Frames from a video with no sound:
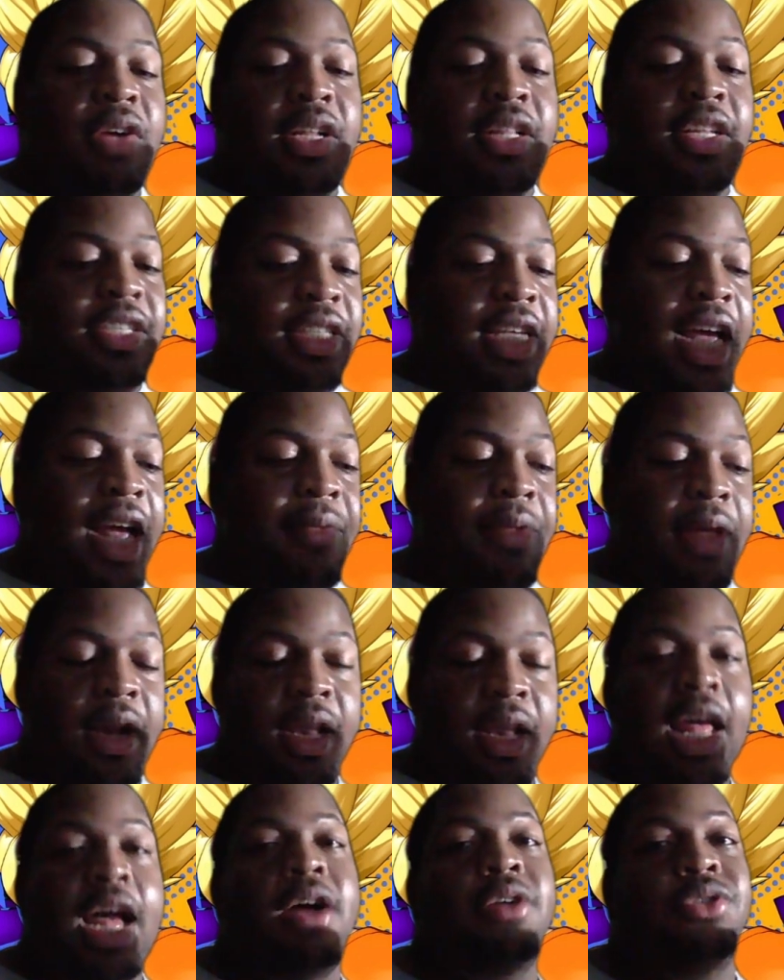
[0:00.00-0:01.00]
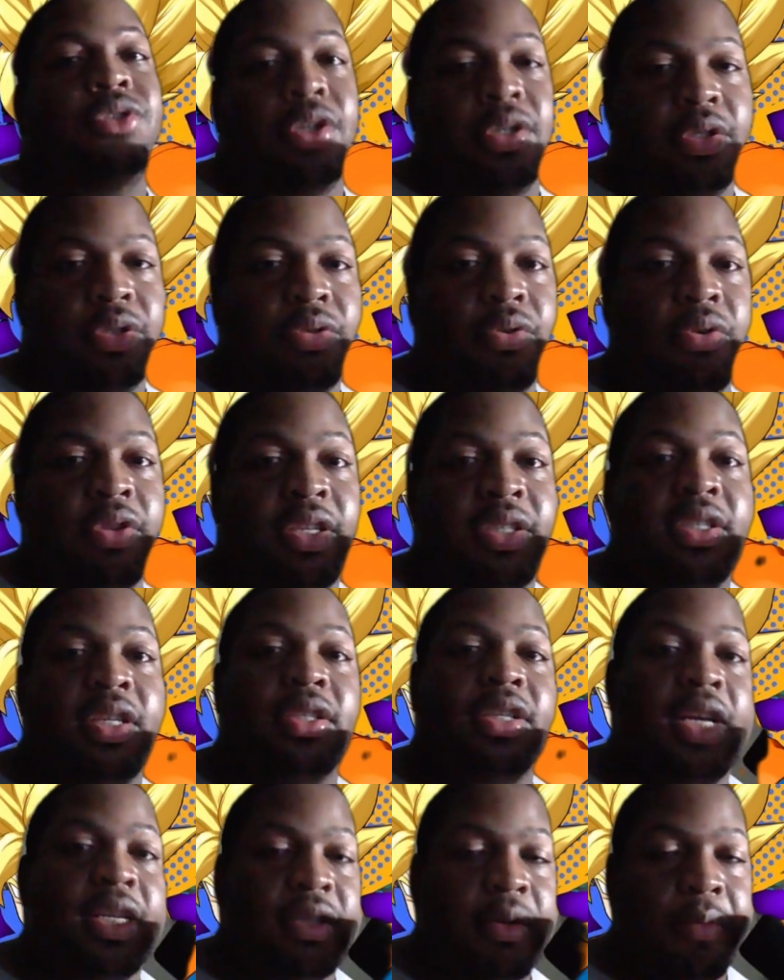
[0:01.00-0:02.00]
in this game that allows you to control it,
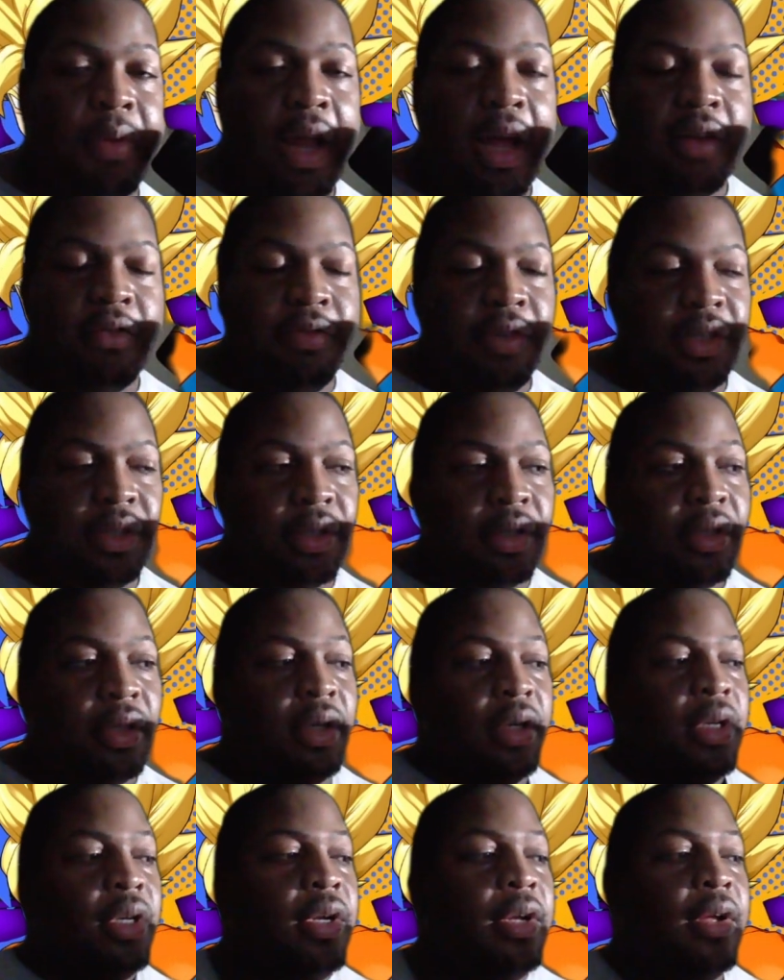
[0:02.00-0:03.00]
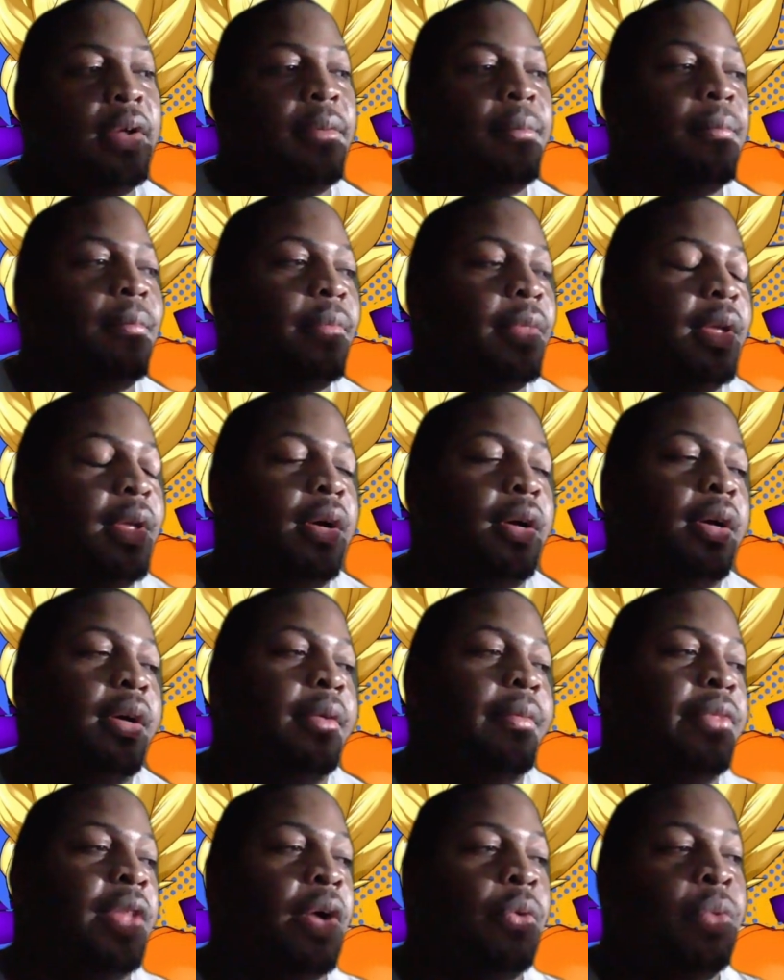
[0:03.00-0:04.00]
such as a block feature.
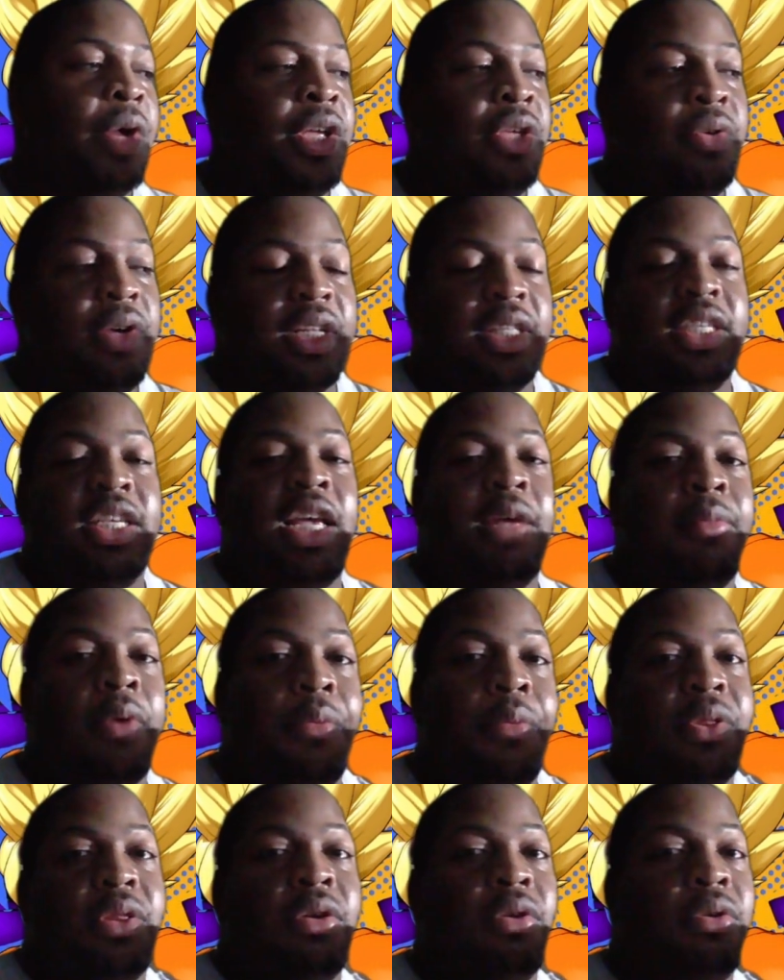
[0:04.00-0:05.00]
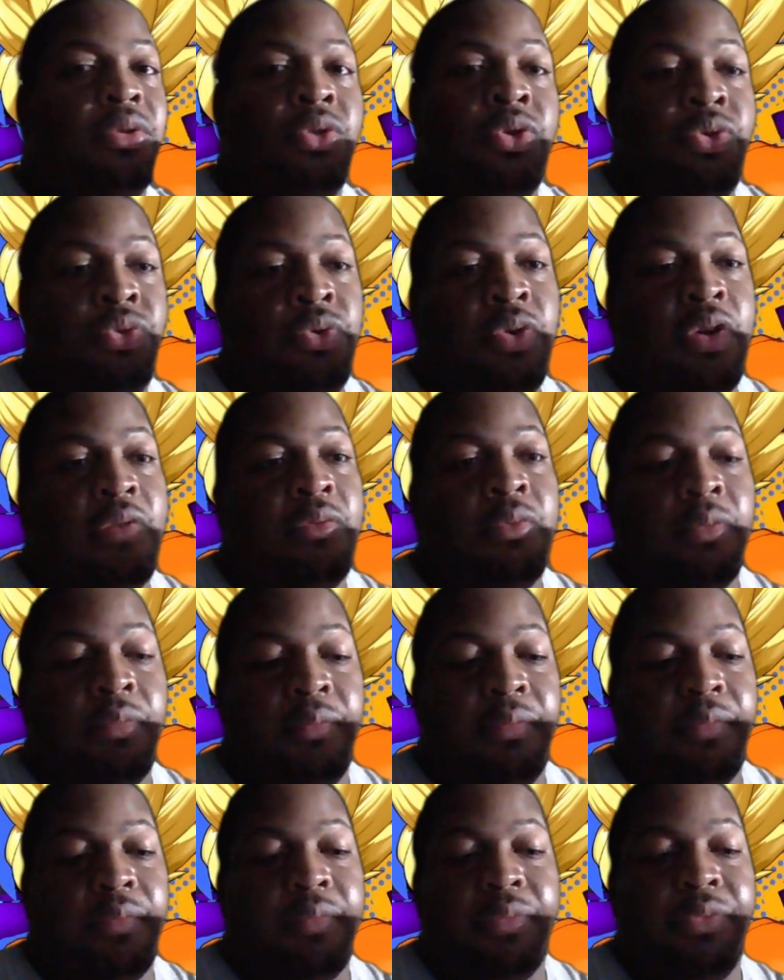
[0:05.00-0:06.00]
Um, that way you can team up with those, you, you
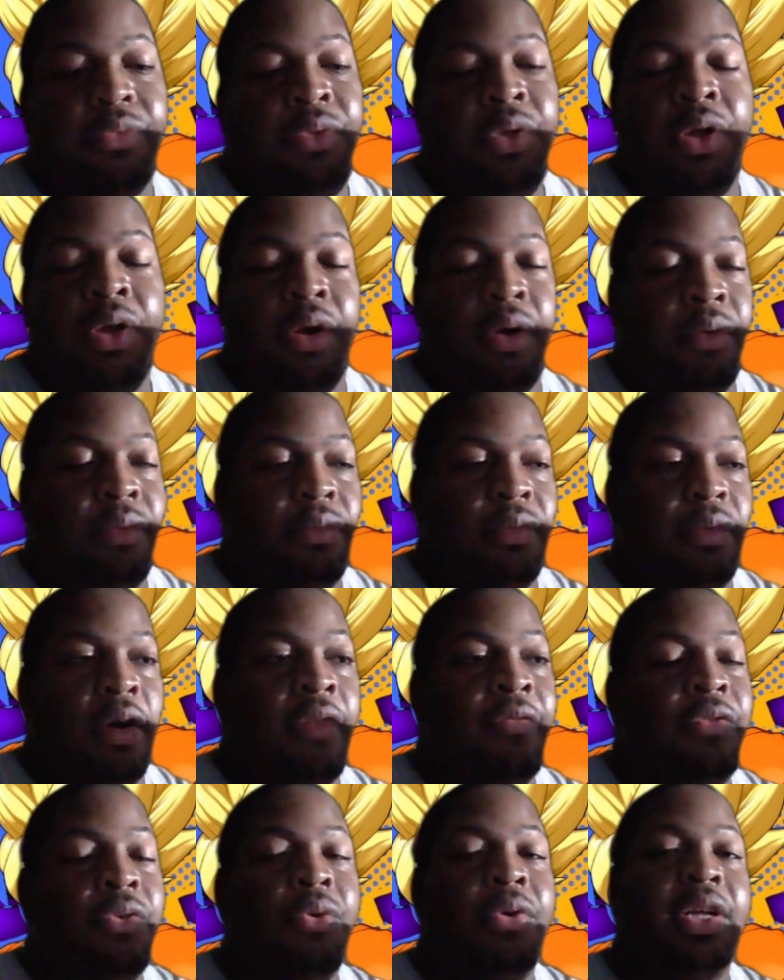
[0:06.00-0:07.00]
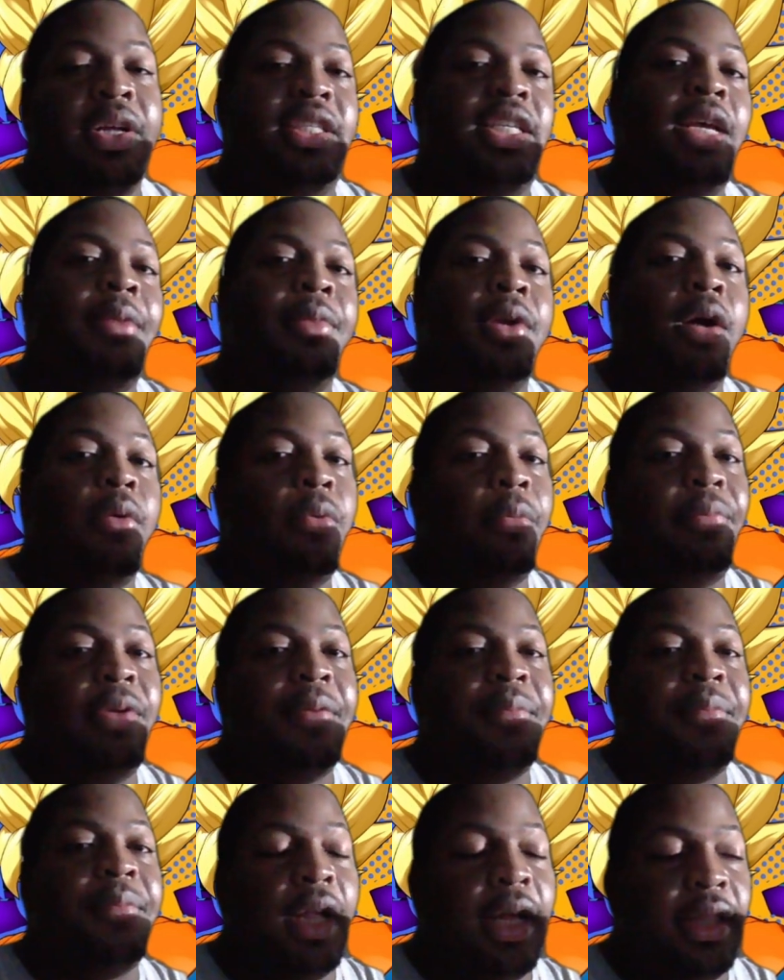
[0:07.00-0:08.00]
can, you know, avoid teaming up with
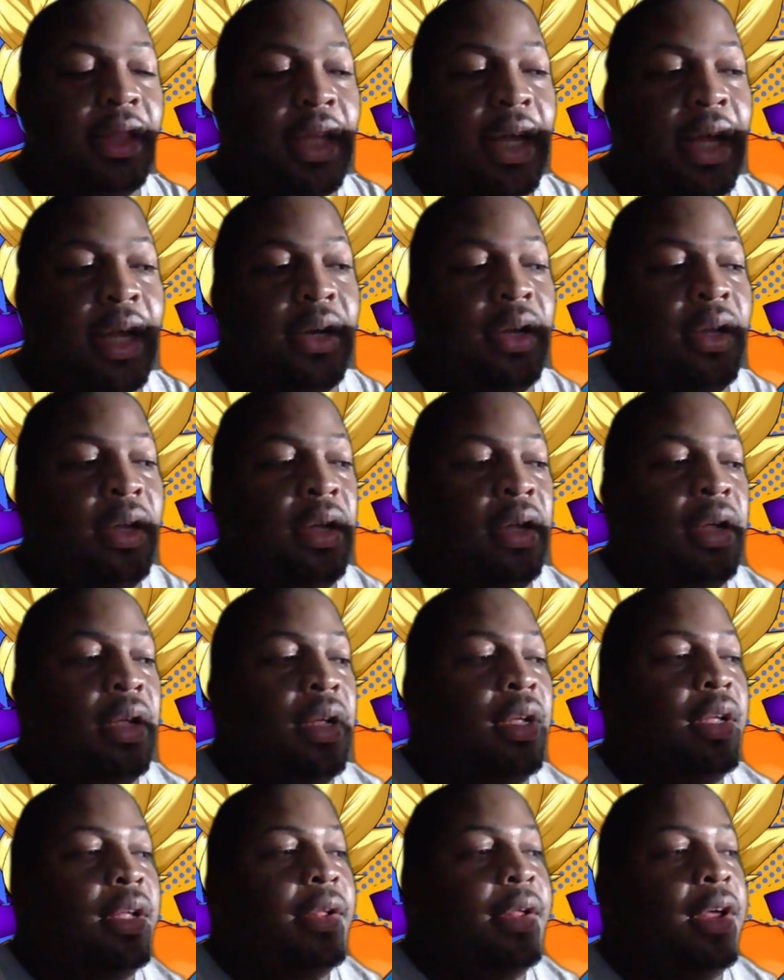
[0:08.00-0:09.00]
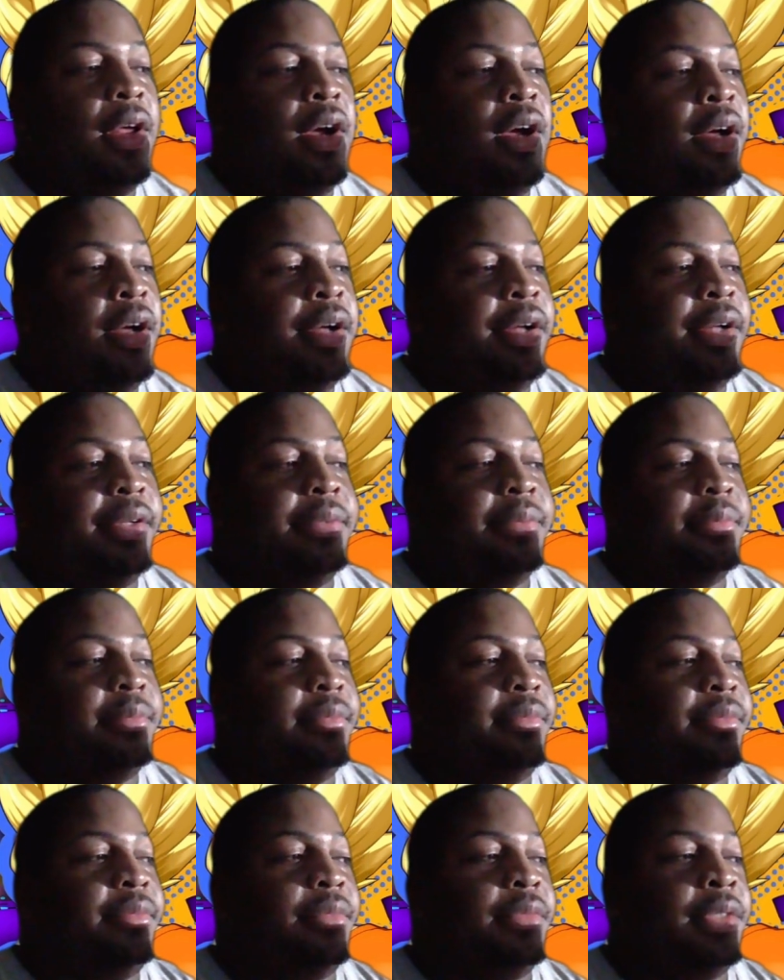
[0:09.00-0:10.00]
people like that. Uh,
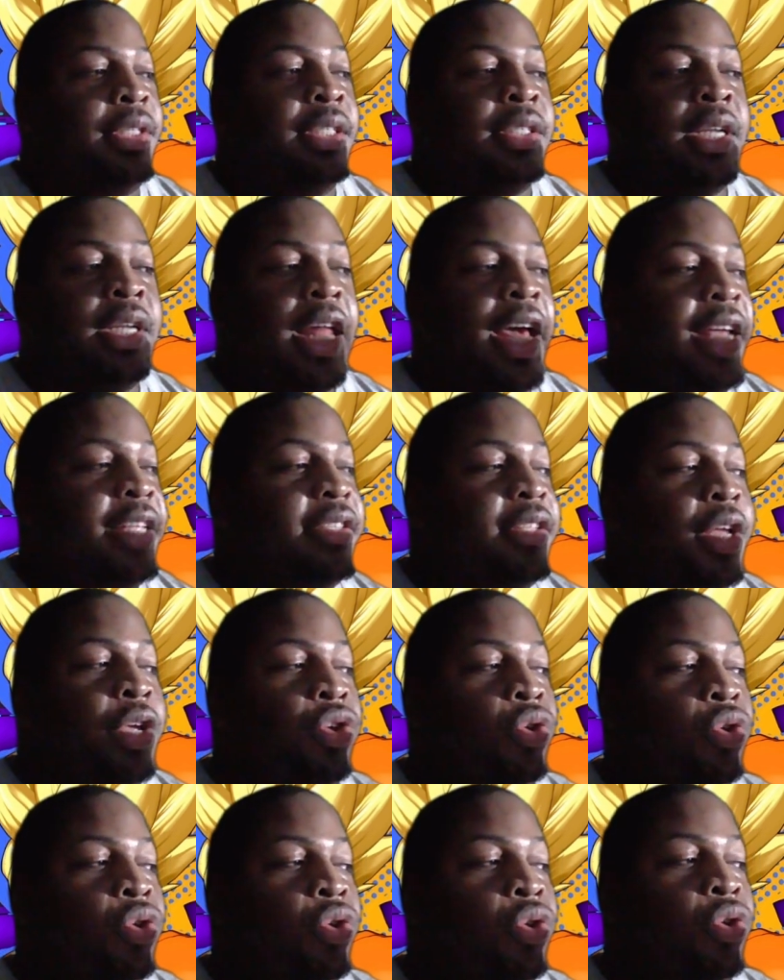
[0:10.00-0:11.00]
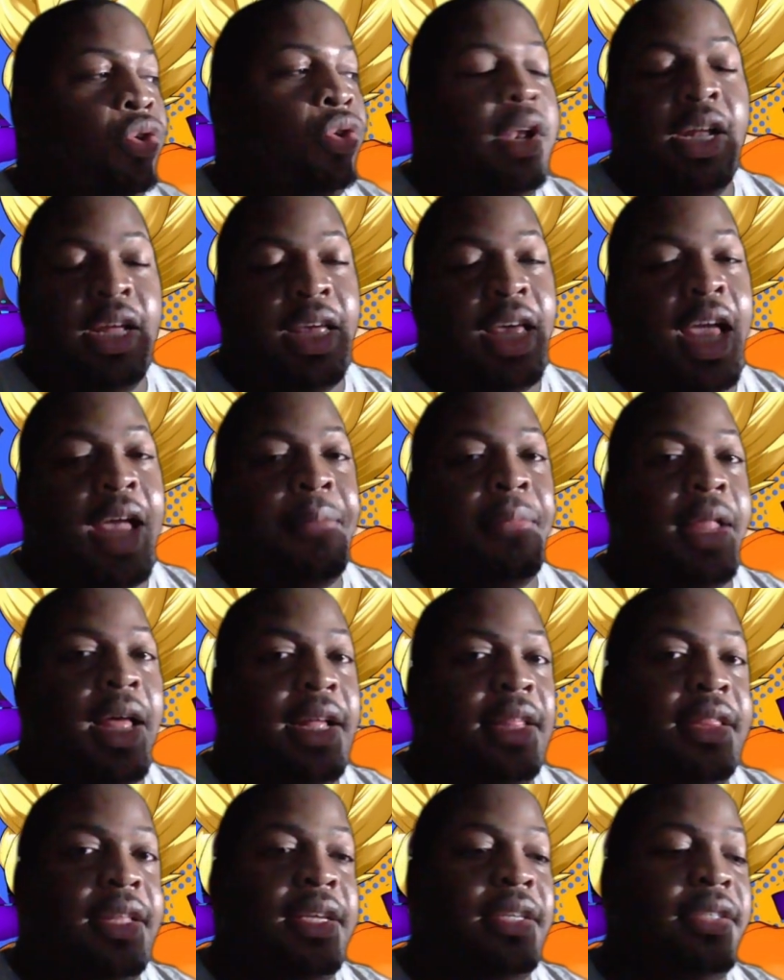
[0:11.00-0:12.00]
because the last thing you want in a game
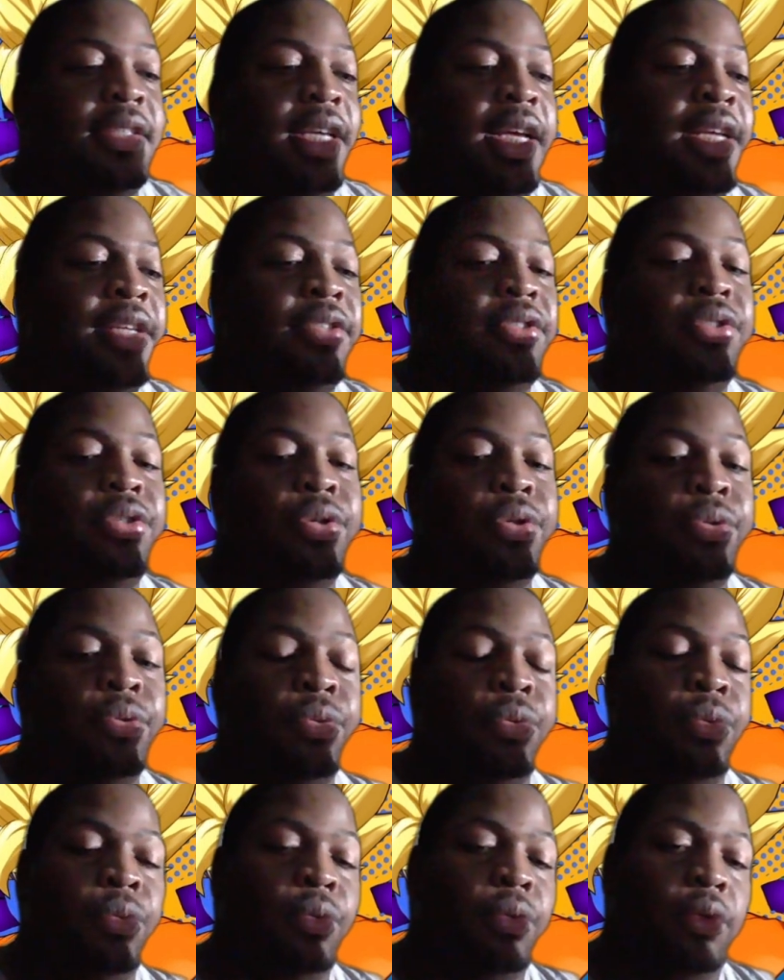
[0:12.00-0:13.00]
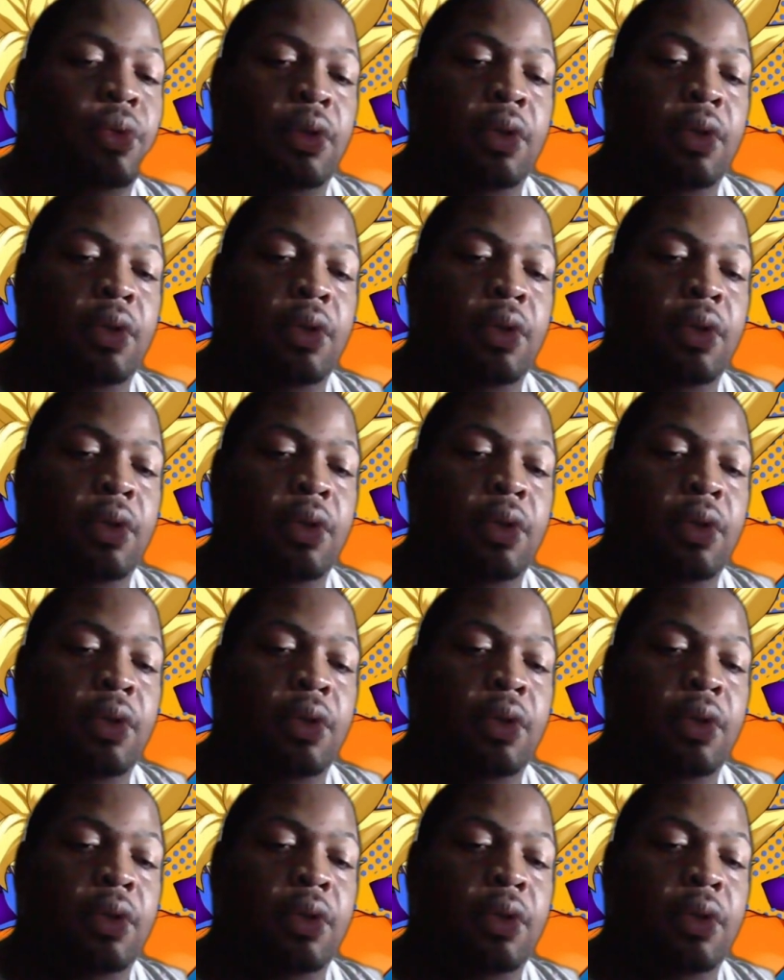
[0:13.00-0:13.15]
like this is to